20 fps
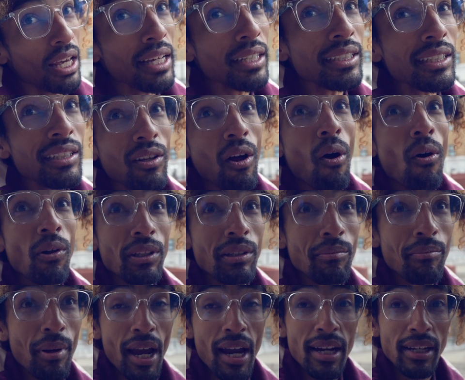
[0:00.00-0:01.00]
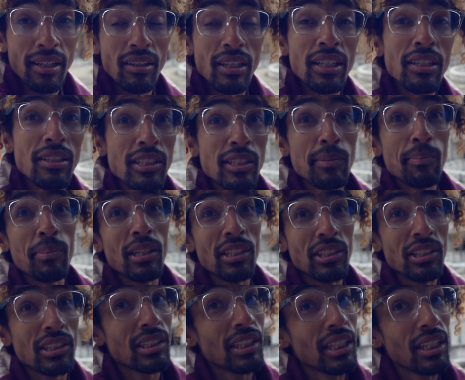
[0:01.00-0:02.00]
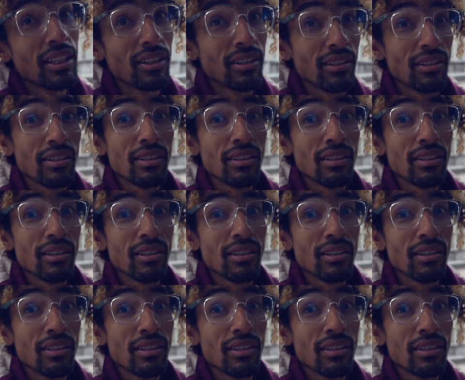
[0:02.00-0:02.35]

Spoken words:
isn't holding back in its plushes either.